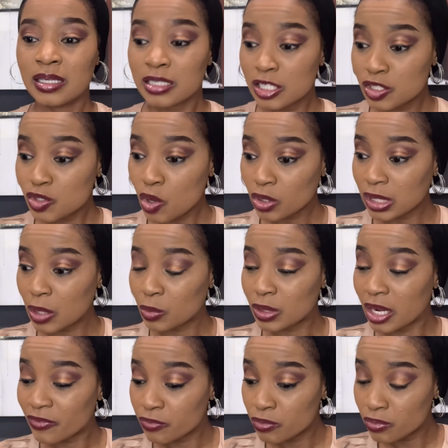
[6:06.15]
that
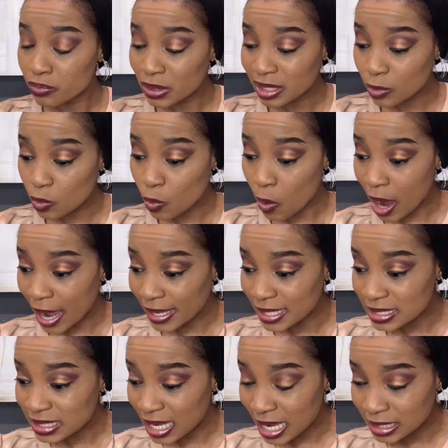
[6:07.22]
would have been
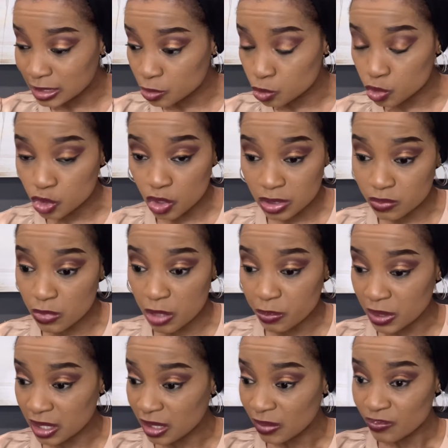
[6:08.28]
quiet and it would just
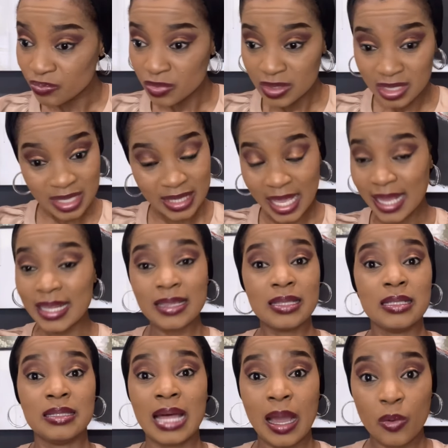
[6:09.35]
maybe
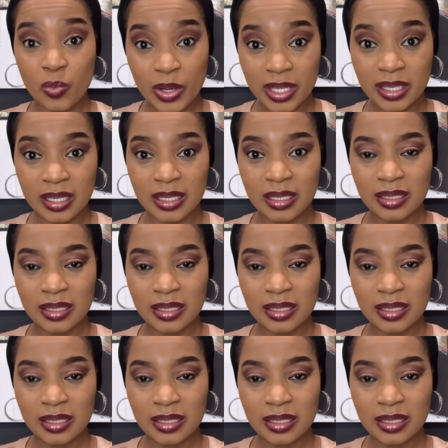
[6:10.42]
stay that way,